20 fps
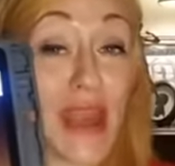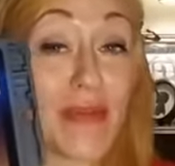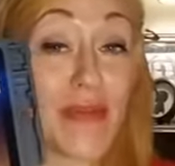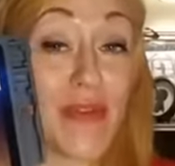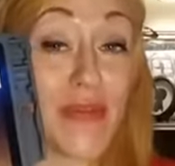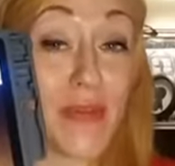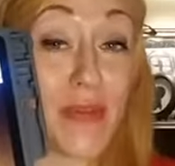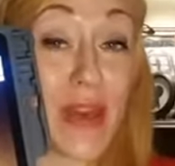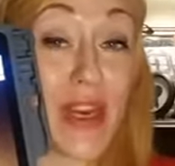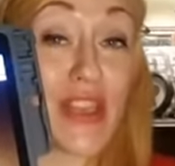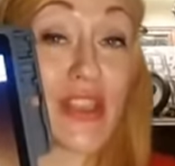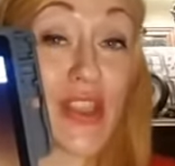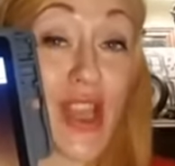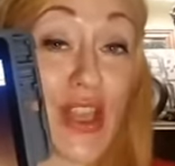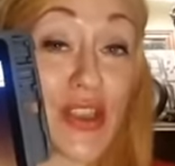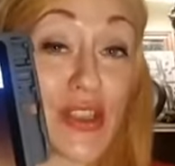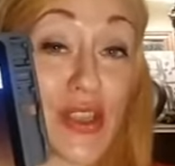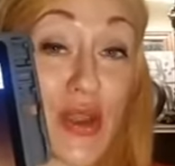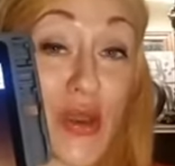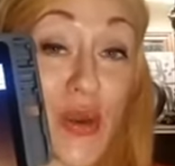but it's
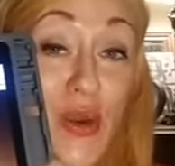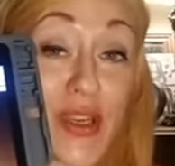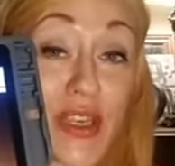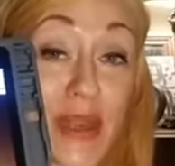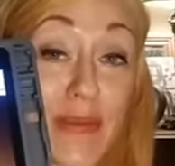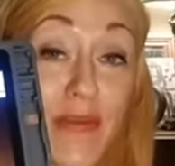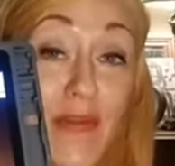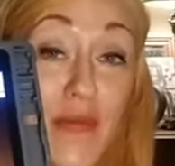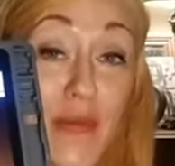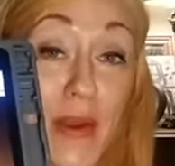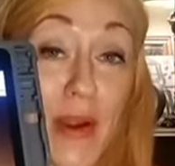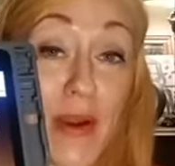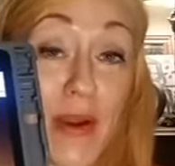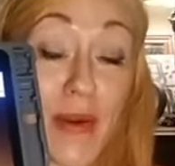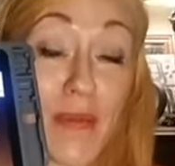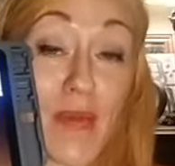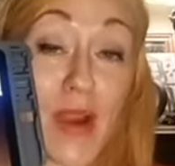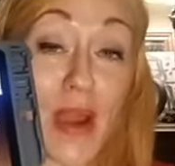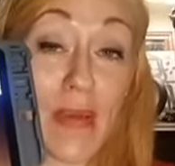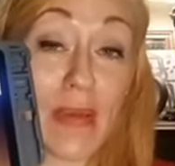also a type of American
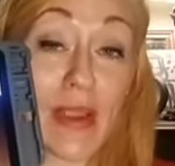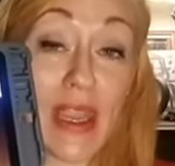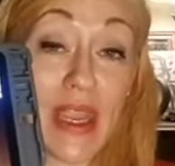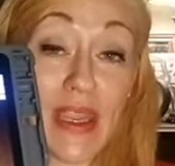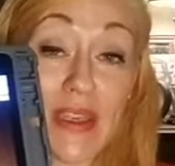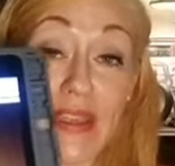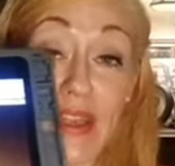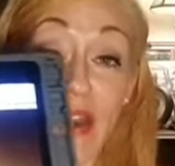propaganda.